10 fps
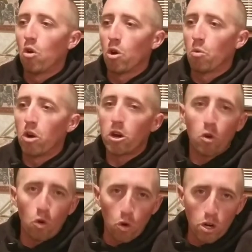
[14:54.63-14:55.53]
or one
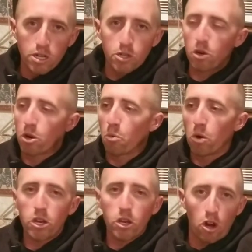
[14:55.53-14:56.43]
horse or
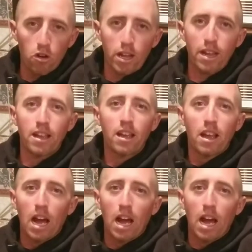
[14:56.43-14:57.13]
one donkey.